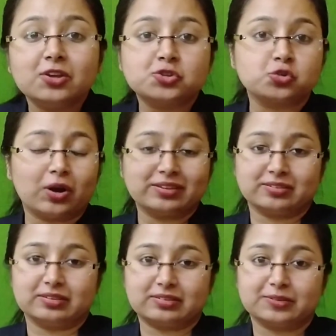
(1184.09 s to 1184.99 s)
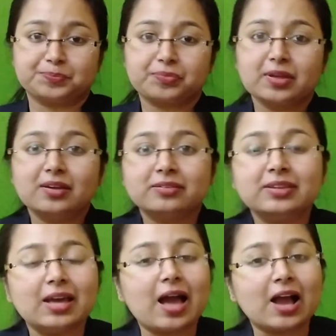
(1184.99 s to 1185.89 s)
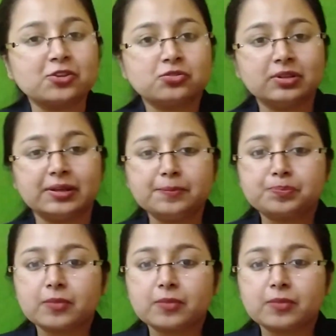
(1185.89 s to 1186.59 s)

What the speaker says: choices. See, actually